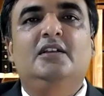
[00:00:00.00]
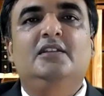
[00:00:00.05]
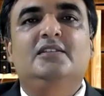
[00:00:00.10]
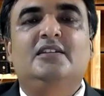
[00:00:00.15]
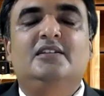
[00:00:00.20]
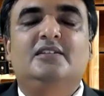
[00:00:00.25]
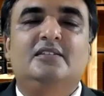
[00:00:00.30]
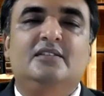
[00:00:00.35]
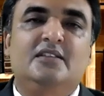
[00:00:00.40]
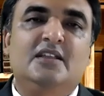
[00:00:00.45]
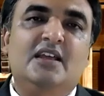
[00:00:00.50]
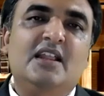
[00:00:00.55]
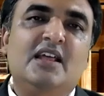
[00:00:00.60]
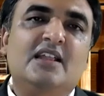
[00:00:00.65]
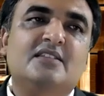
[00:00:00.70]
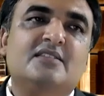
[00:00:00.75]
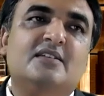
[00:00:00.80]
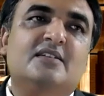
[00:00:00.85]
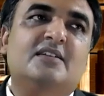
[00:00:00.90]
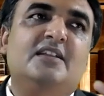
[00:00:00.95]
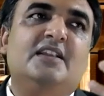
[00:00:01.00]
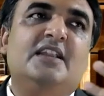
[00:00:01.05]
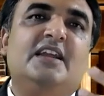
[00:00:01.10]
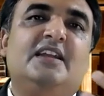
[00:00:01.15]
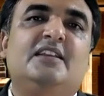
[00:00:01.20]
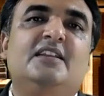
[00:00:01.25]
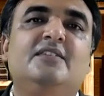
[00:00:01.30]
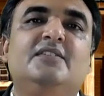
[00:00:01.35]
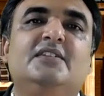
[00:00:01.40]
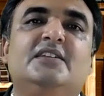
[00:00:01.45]
that there are certain
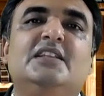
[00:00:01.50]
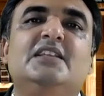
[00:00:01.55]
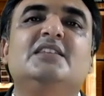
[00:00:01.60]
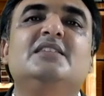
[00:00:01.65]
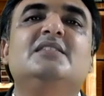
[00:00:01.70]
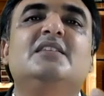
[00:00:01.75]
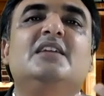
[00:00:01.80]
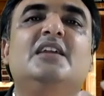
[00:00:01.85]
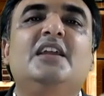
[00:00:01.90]
activities